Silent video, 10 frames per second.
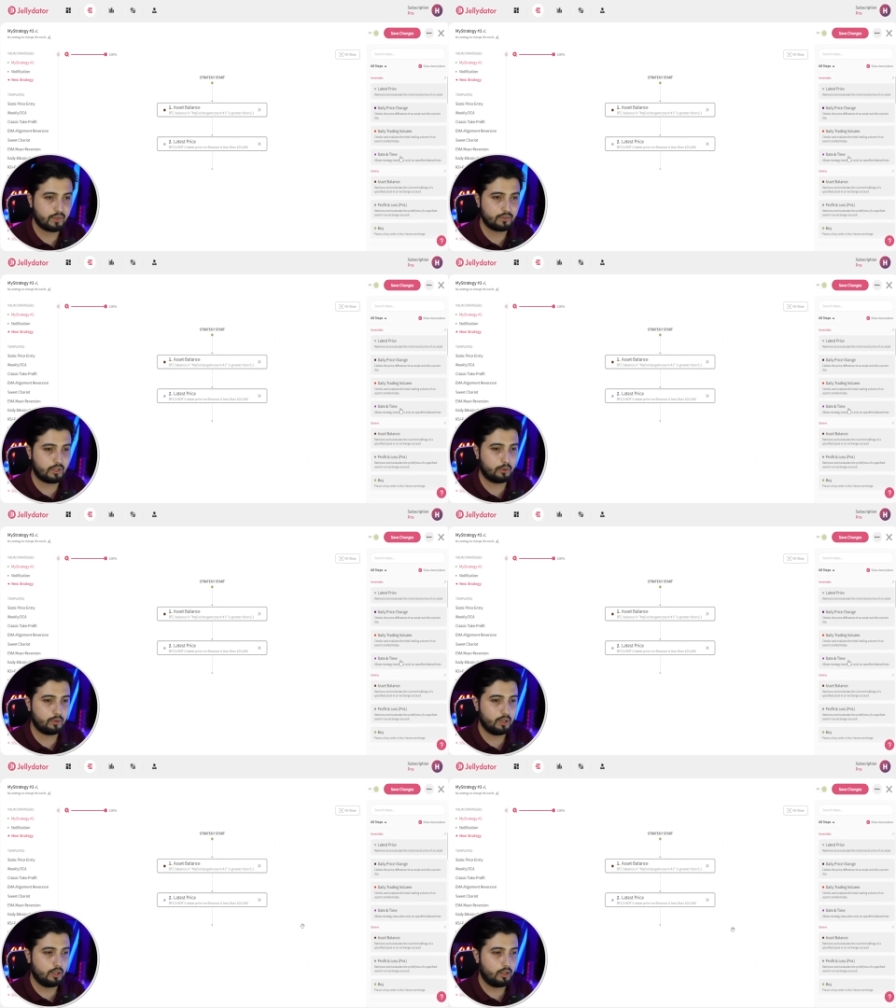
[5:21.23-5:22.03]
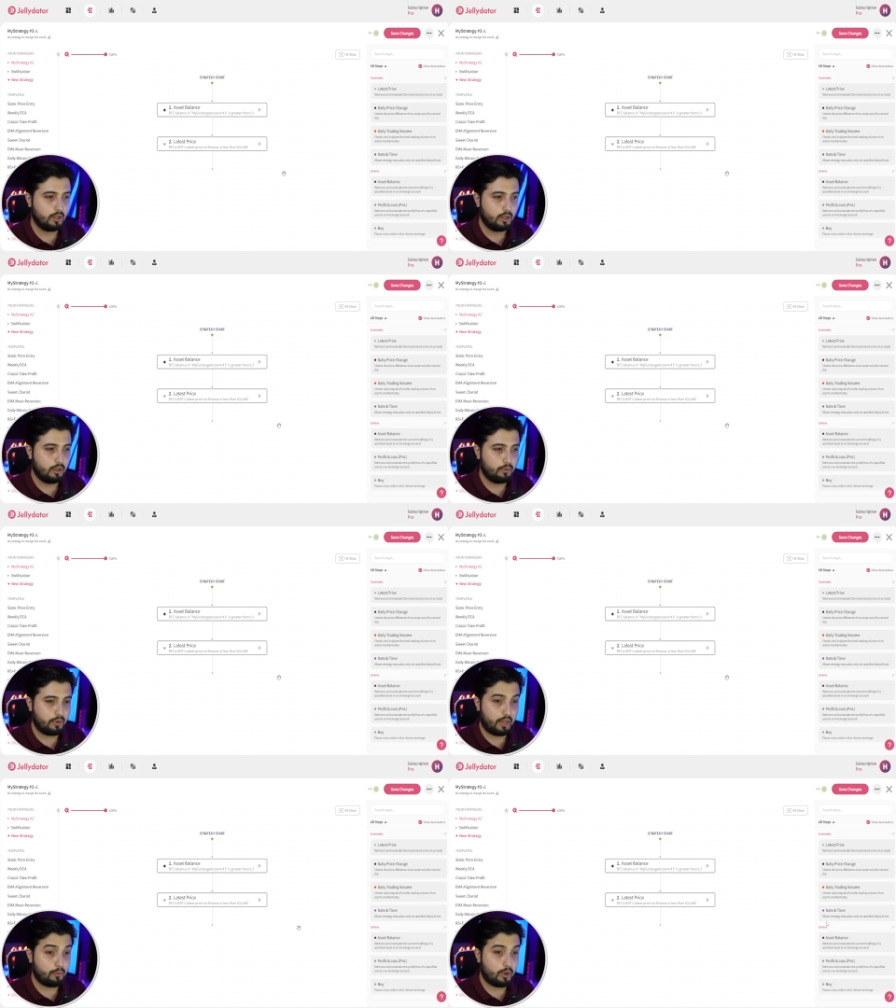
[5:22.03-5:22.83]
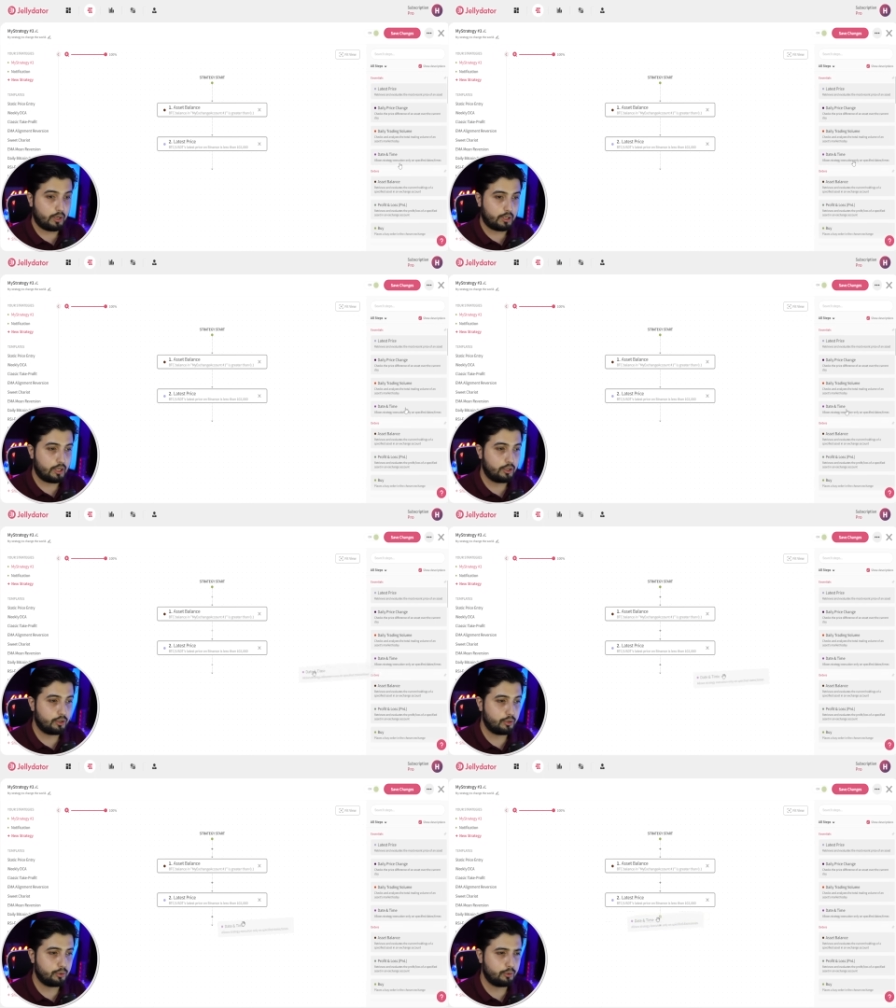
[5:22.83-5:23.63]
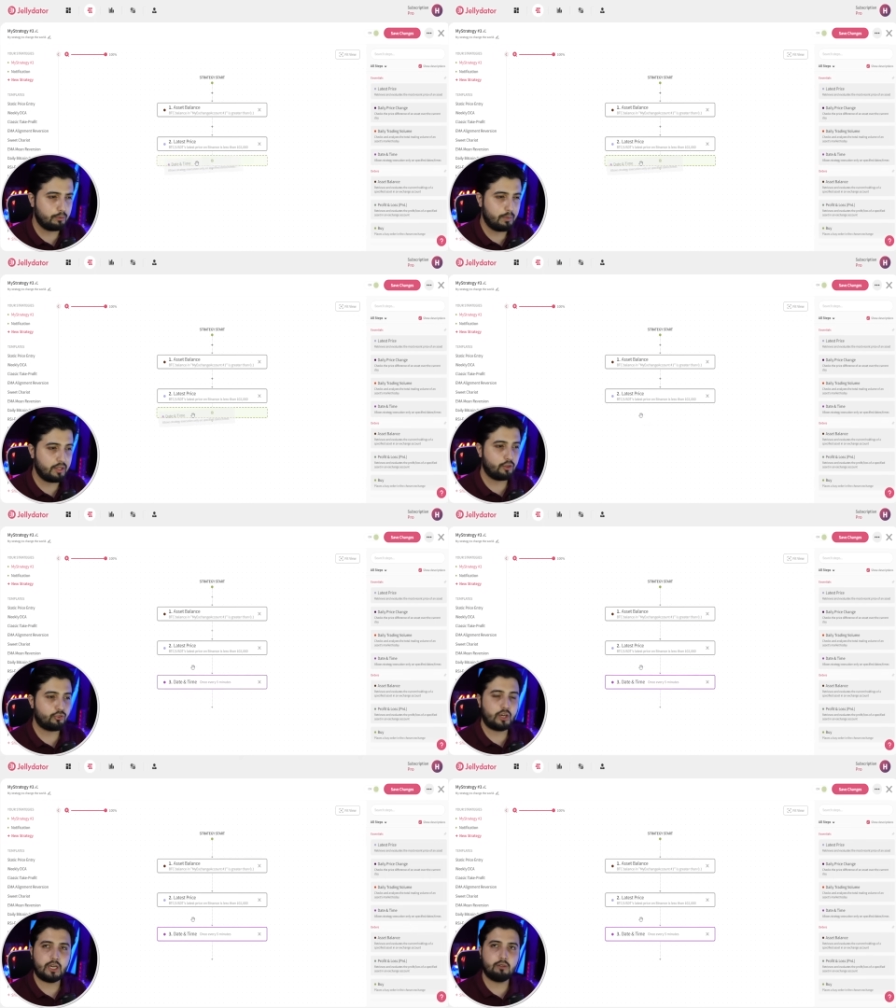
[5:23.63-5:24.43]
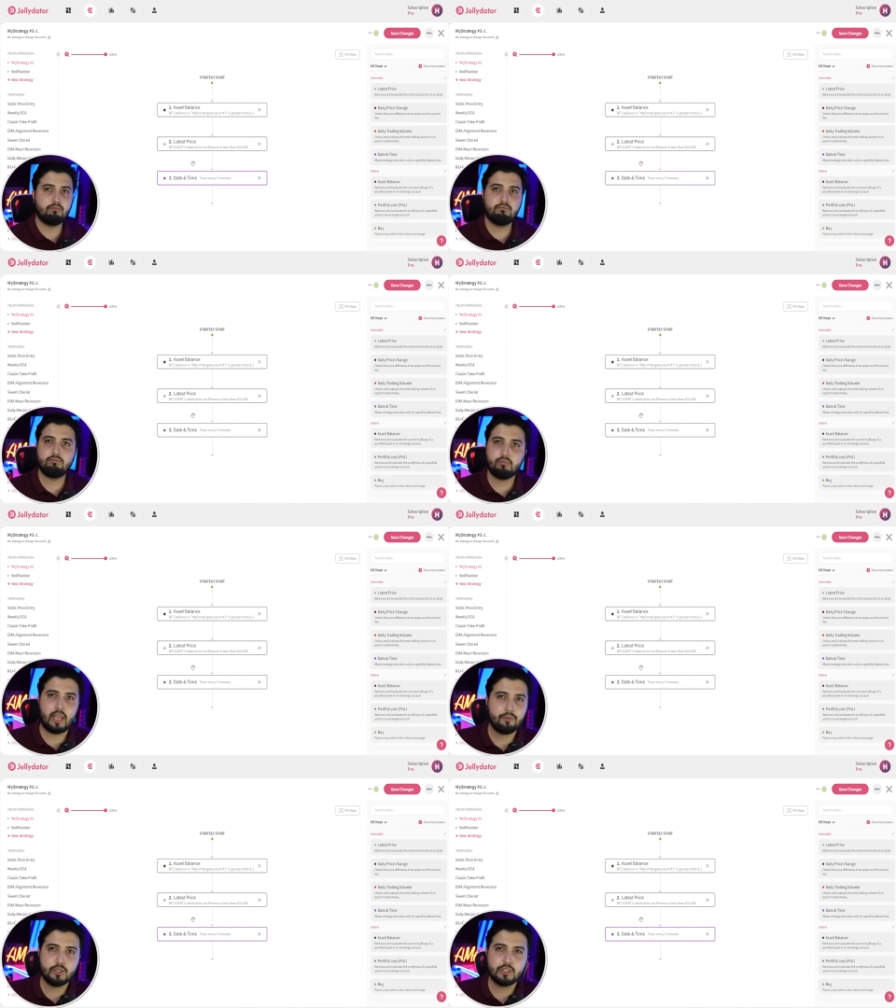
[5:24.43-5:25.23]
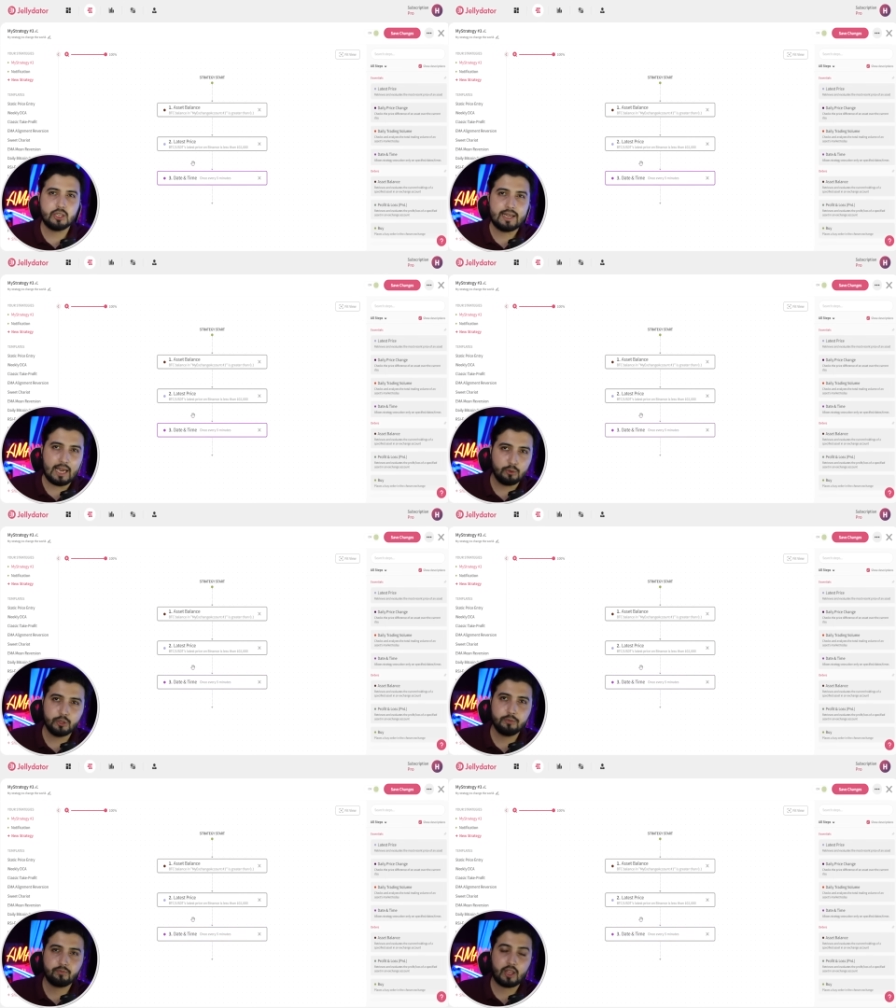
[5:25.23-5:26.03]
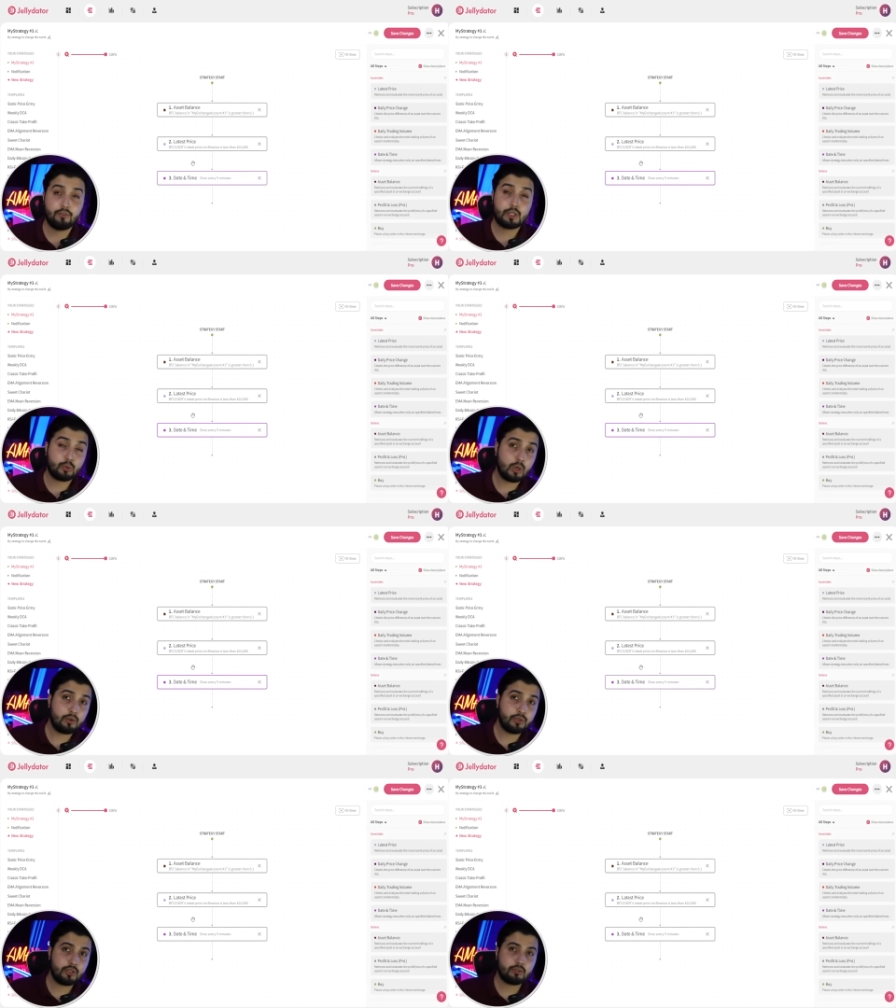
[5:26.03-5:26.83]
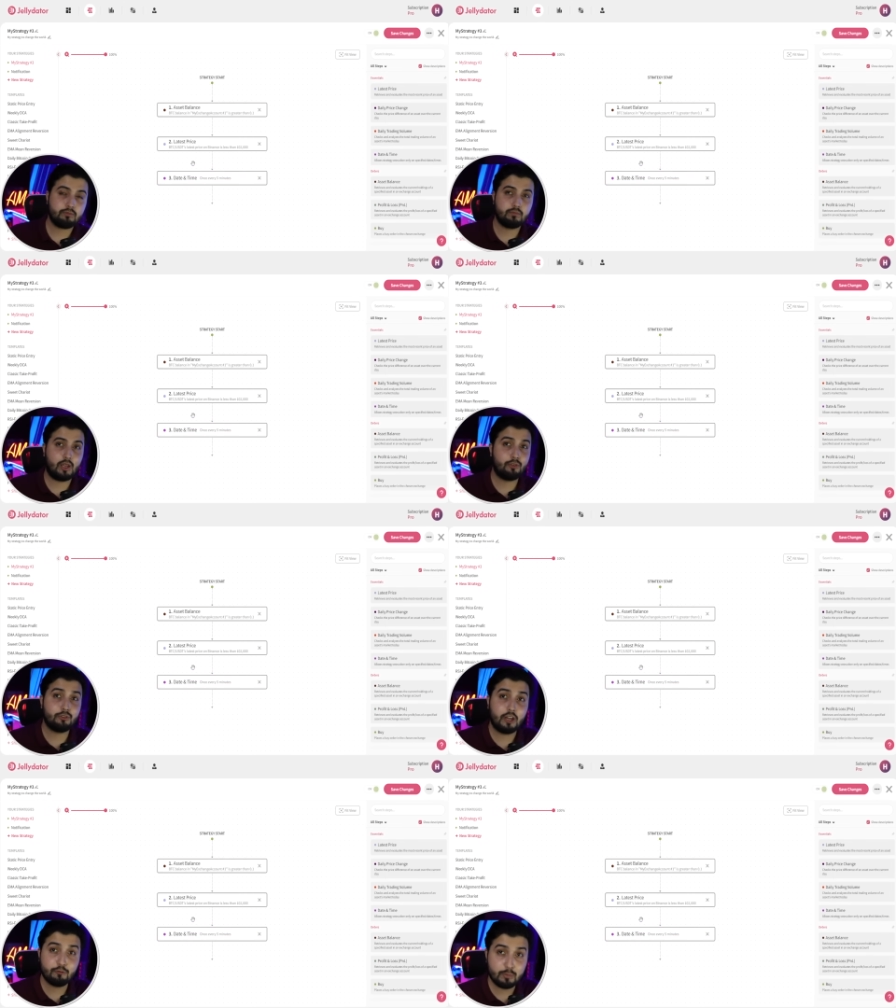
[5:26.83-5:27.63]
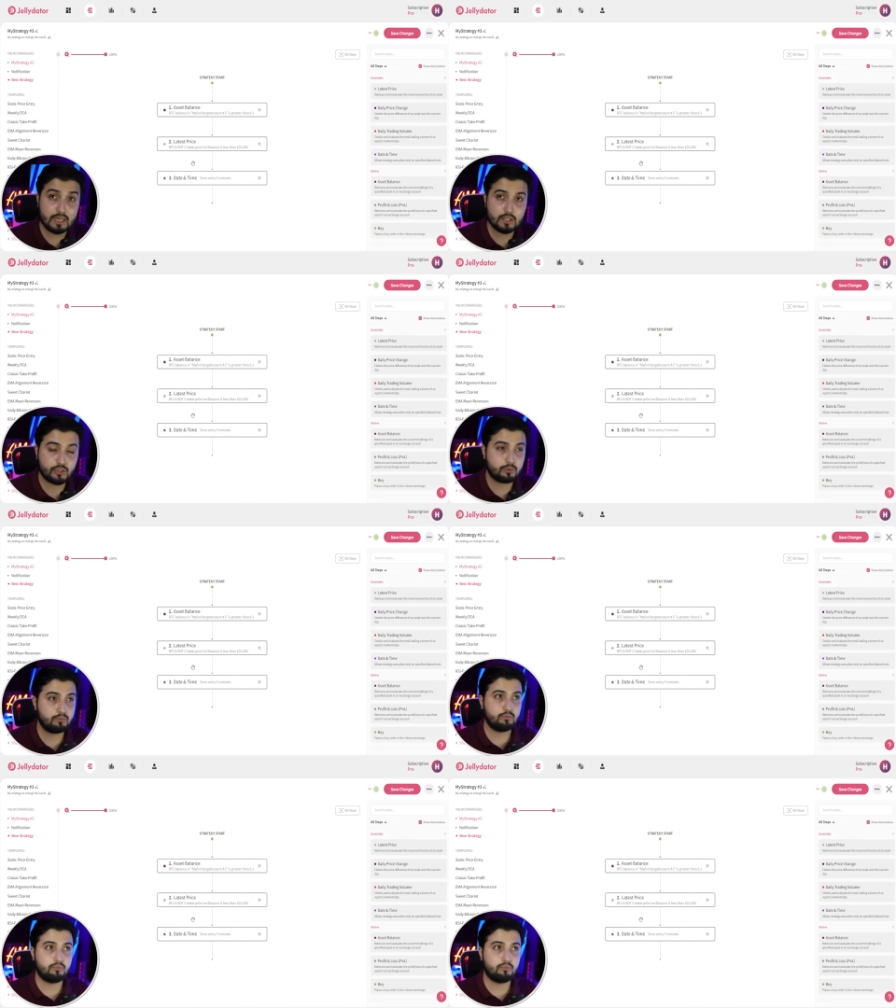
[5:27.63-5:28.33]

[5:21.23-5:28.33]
So whether I wanted to make the trade every single hour, every 2 hours, every 5 minutes,